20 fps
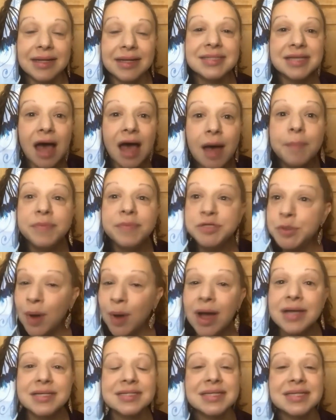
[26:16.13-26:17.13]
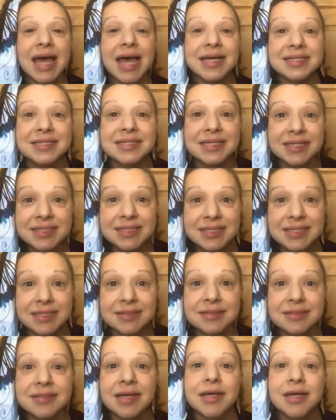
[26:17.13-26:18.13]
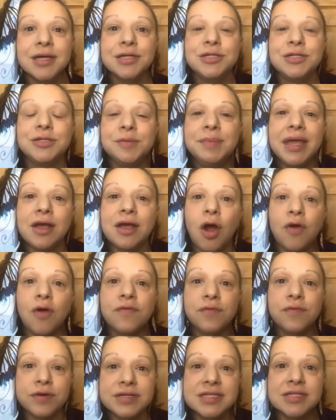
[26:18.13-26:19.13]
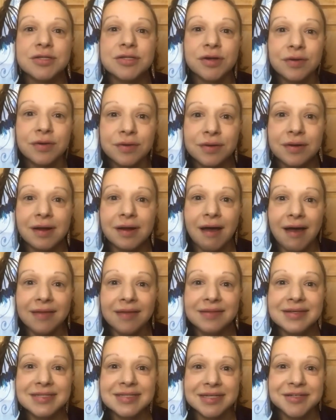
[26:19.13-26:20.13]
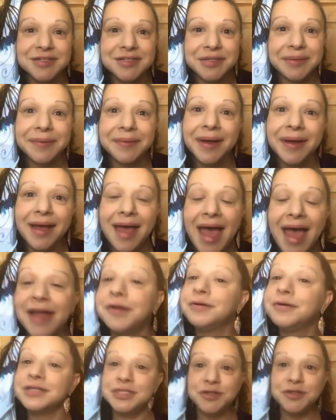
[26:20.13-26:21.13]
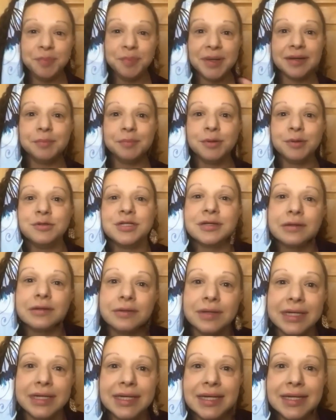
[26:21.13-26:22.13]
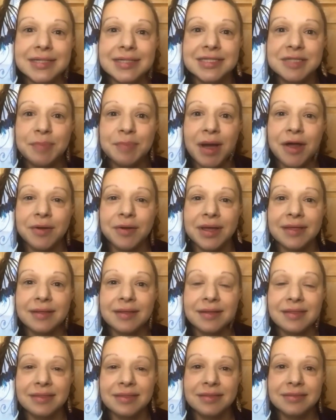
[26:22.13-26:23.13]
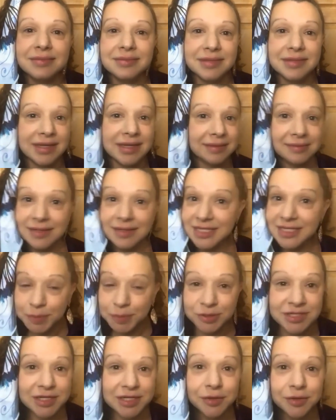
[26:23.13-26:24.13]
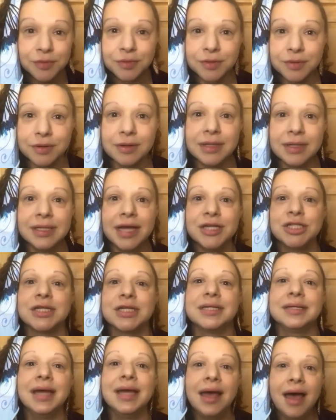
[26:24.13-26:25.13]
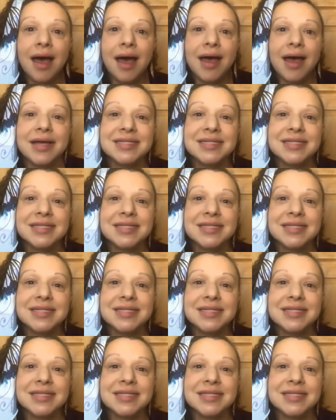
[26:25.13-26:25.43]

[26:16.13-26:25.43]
that it's up to us as citizens to make our voices heard on this issue. And Chris, you've been particularly inspiring in this particular election,